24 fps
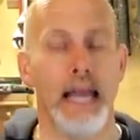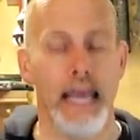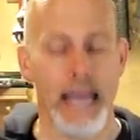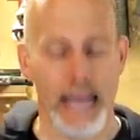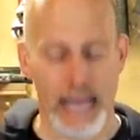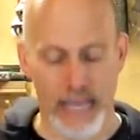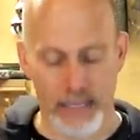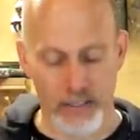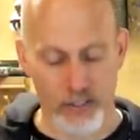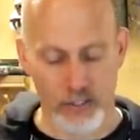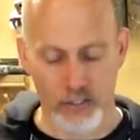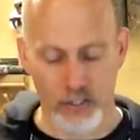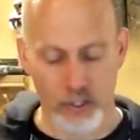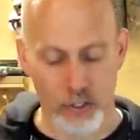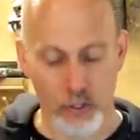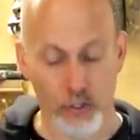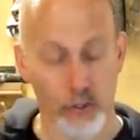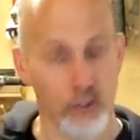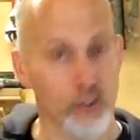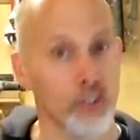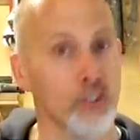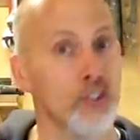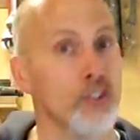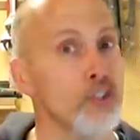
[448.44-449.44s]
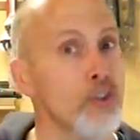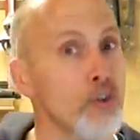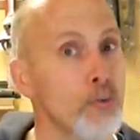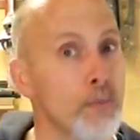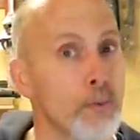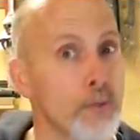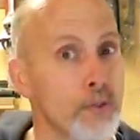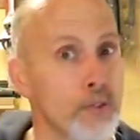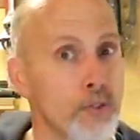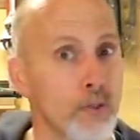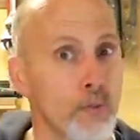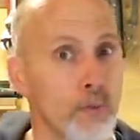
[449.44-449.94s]
And so they're
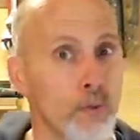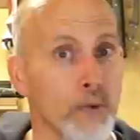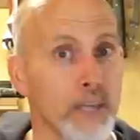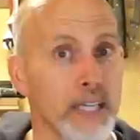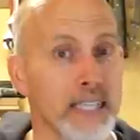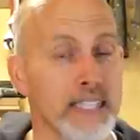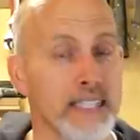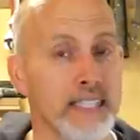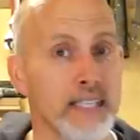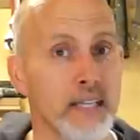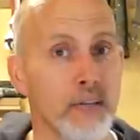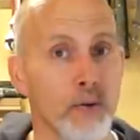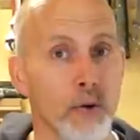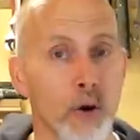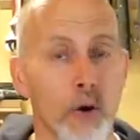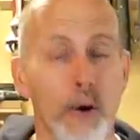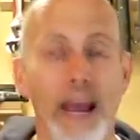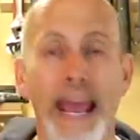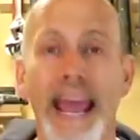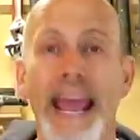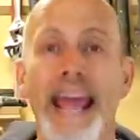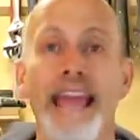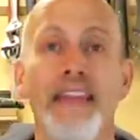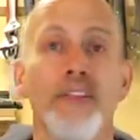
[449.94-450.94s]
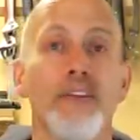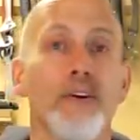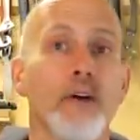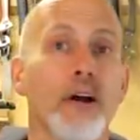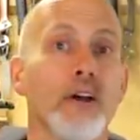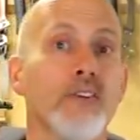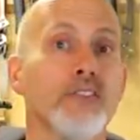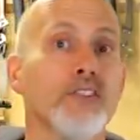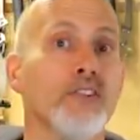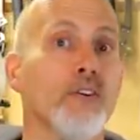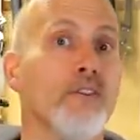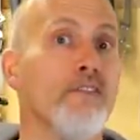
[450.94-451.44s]
super, super easy to grow and they're
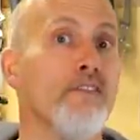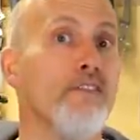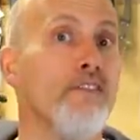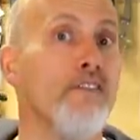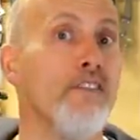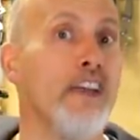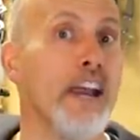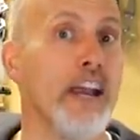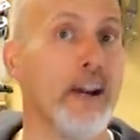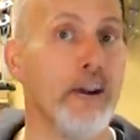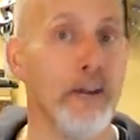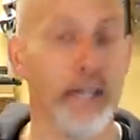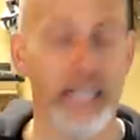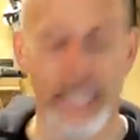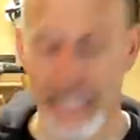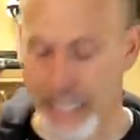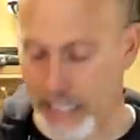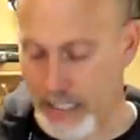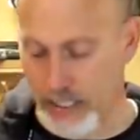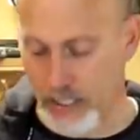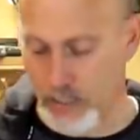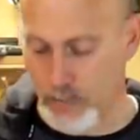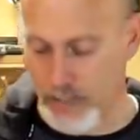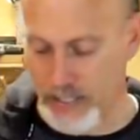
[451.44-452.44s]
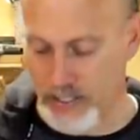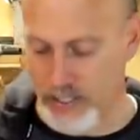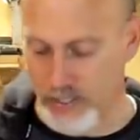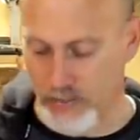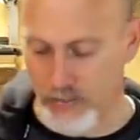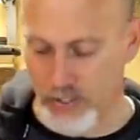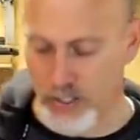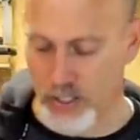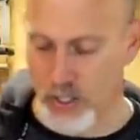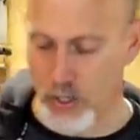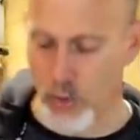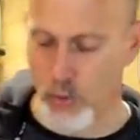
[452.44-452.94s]
also very
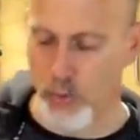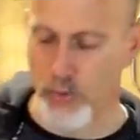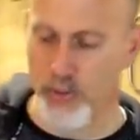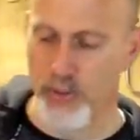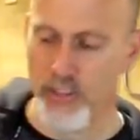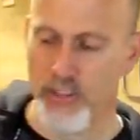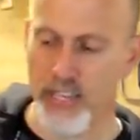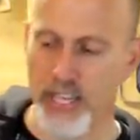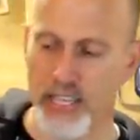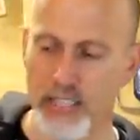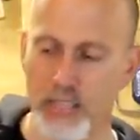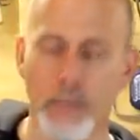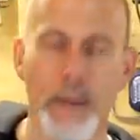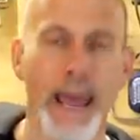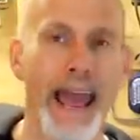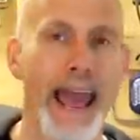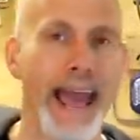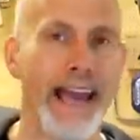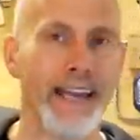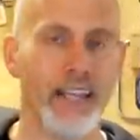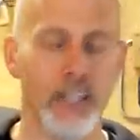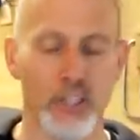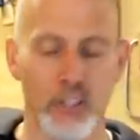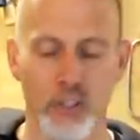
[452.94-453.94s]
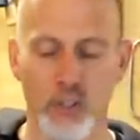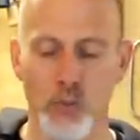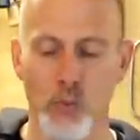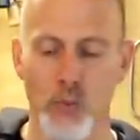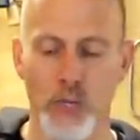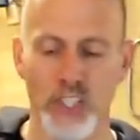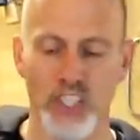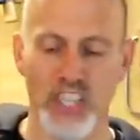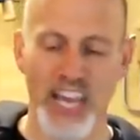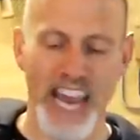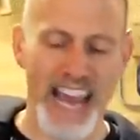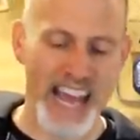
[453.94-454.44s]
inexpensive. So this package,
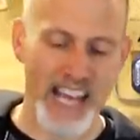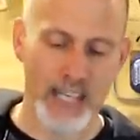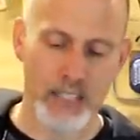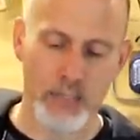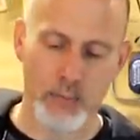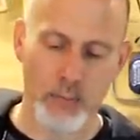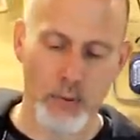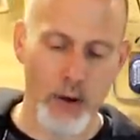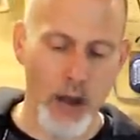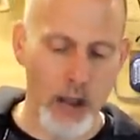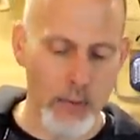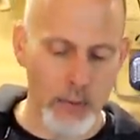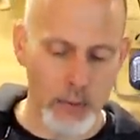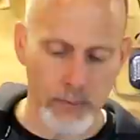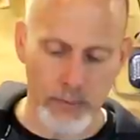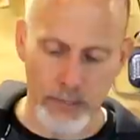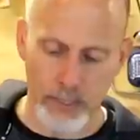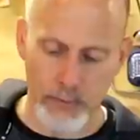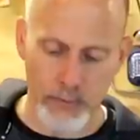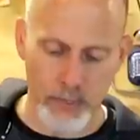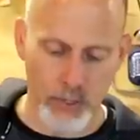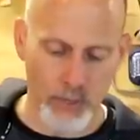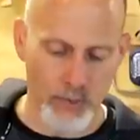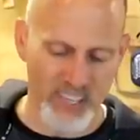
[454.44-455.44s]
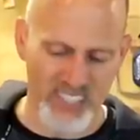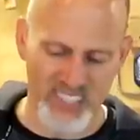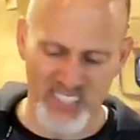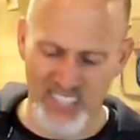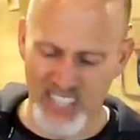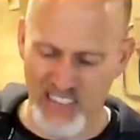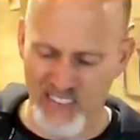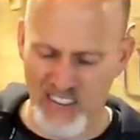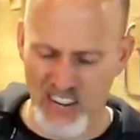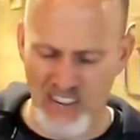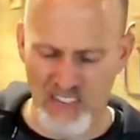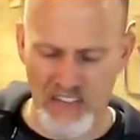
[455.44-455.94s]
which has probably between
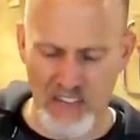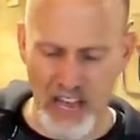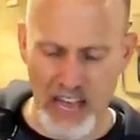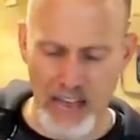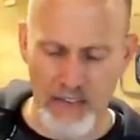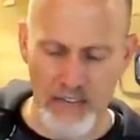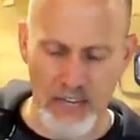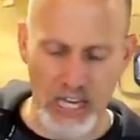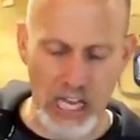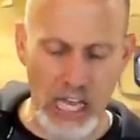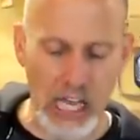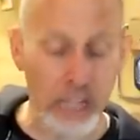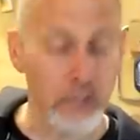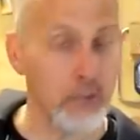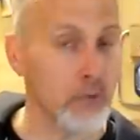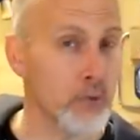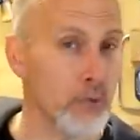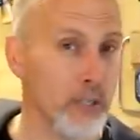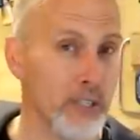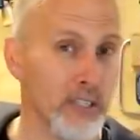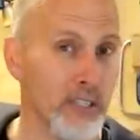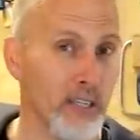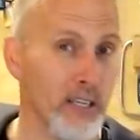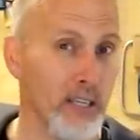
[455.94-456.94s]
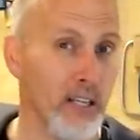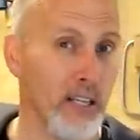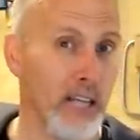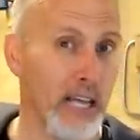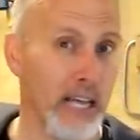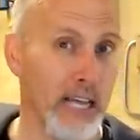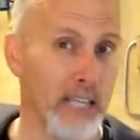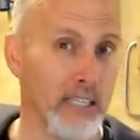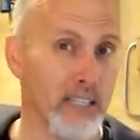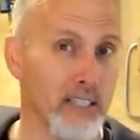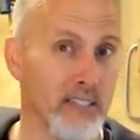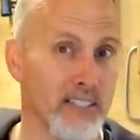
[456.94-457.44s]
75 and 100
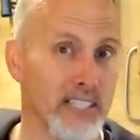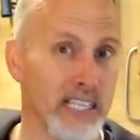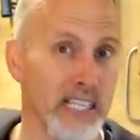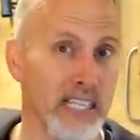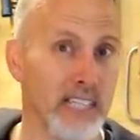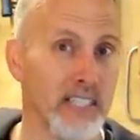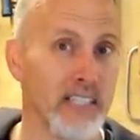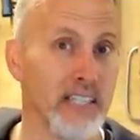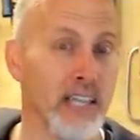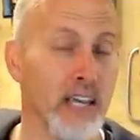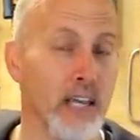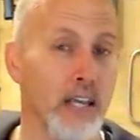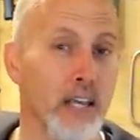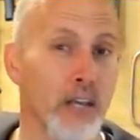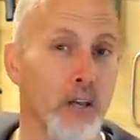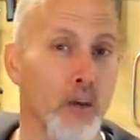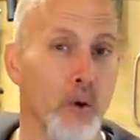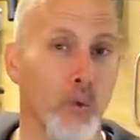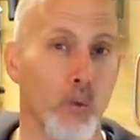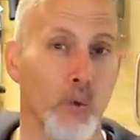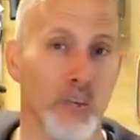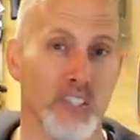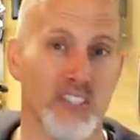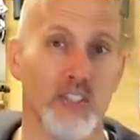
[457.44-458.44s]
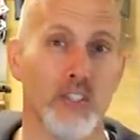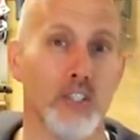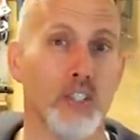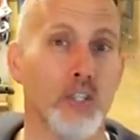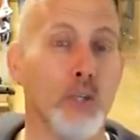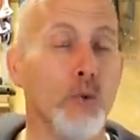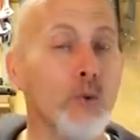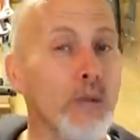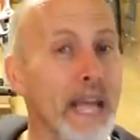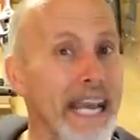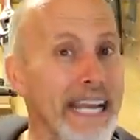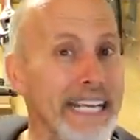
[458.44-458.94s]
onions in it, was
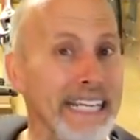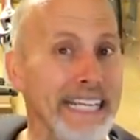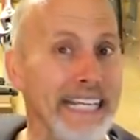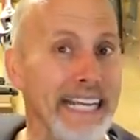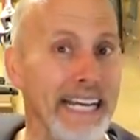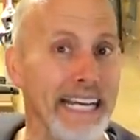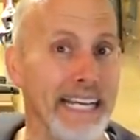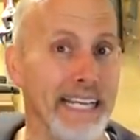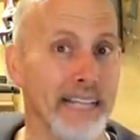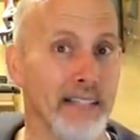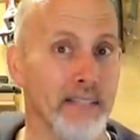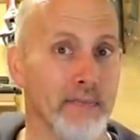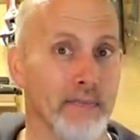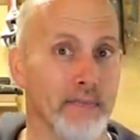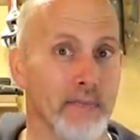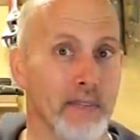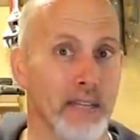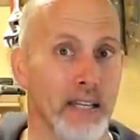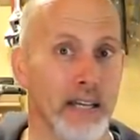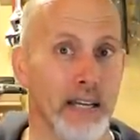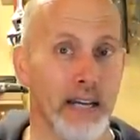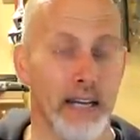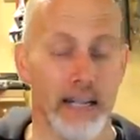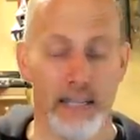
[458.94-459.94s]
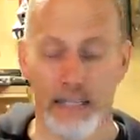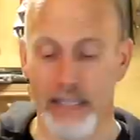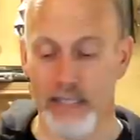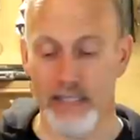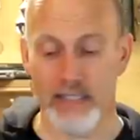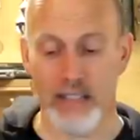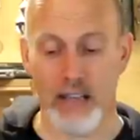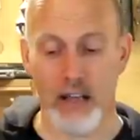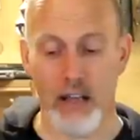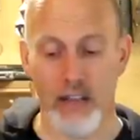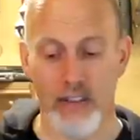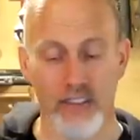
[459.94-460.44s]
$2.99 uh,
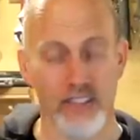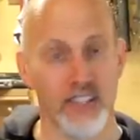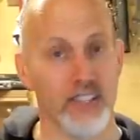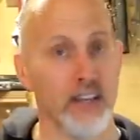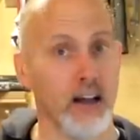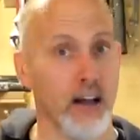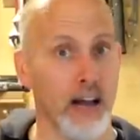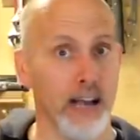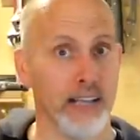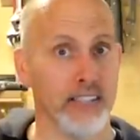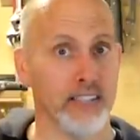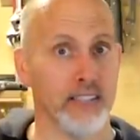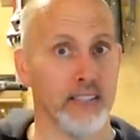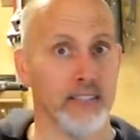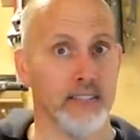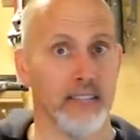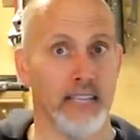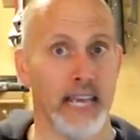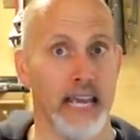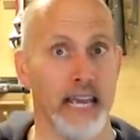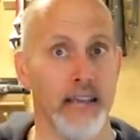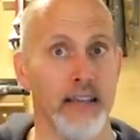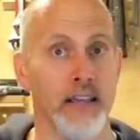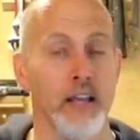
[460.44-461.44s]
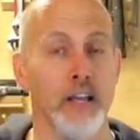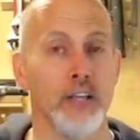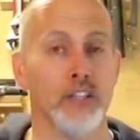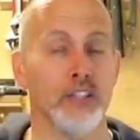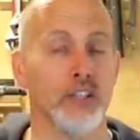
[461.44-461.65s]
is all this cost, okay?